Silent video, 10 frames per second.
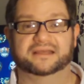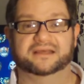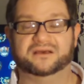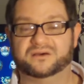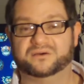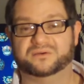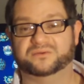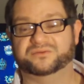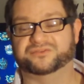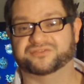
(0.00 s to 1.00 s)

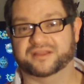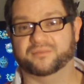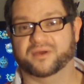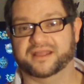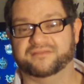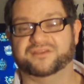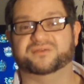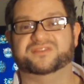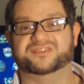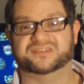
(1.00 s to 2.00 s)
Oh, Dreamwave, you
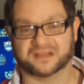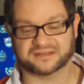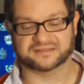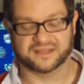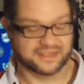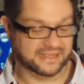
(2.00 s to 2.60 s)
sucked.